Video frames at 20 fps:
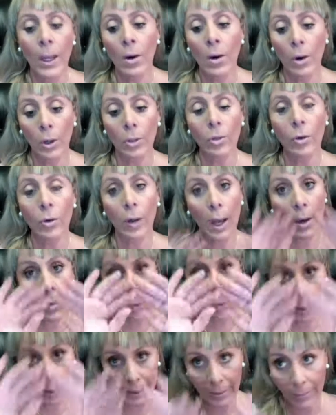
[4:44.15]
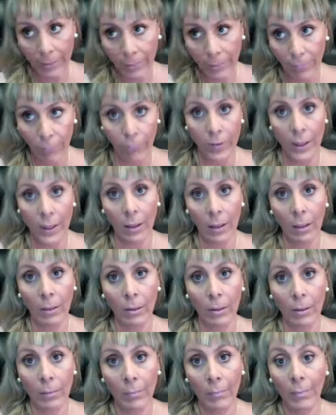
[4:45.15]
or you can work in the field.
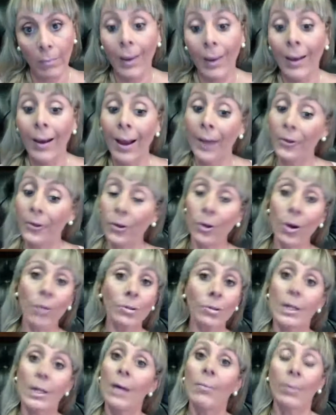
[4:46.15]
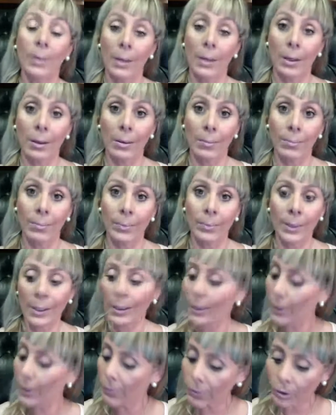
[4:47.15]
And you know something.
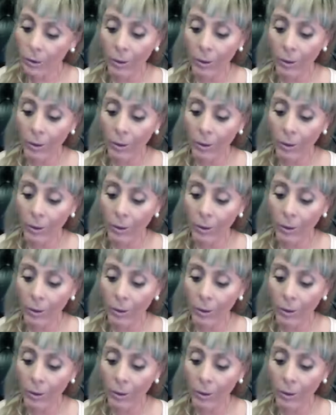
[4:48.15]
If